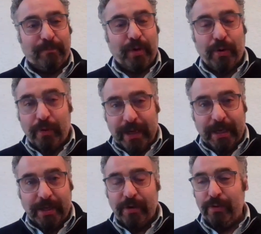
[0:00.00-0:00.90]

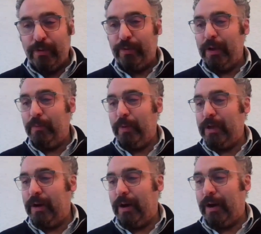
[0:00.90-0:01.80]
pro-EU, that
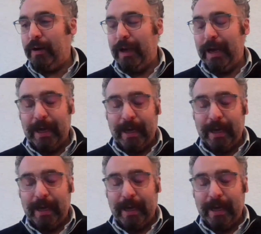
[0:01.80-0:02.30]
we are